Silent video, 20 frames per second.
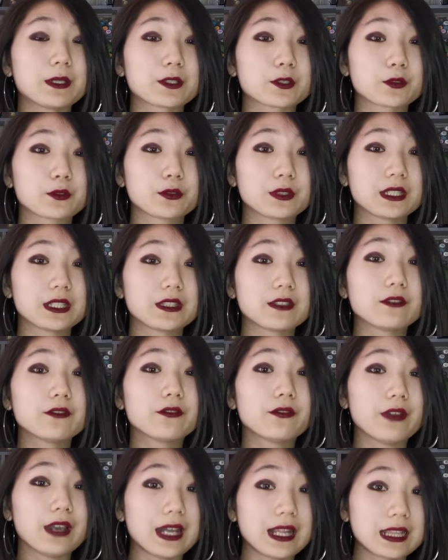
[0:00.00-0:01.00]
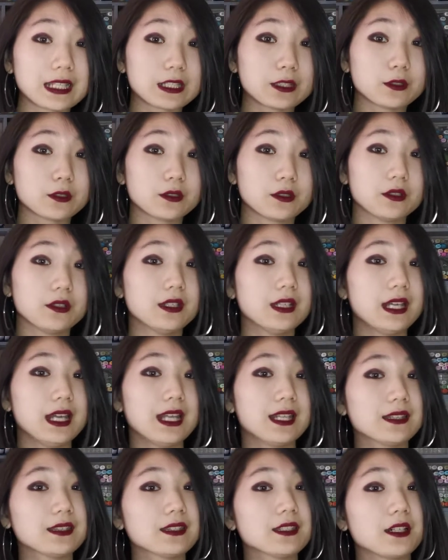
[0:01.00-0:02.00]
between value
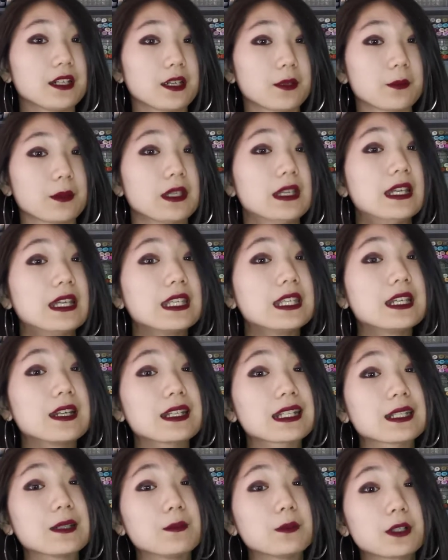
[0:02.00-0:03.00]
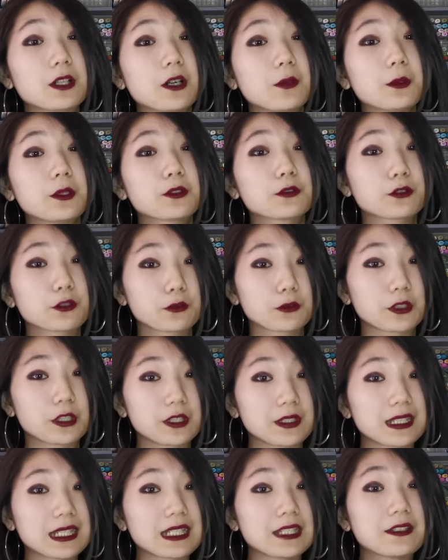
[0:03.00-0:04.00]
and time? Here are some common
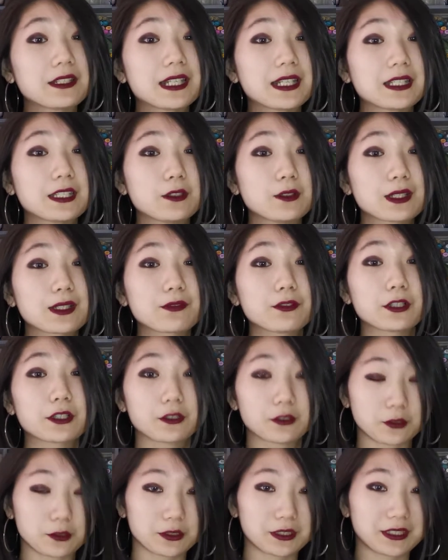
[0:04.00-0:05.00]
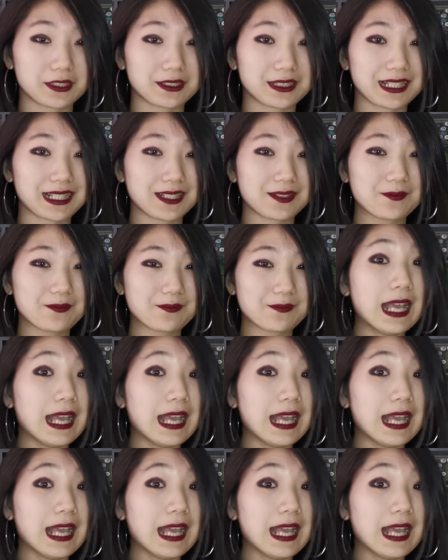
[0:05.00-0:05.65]
rewards you can use for your audience.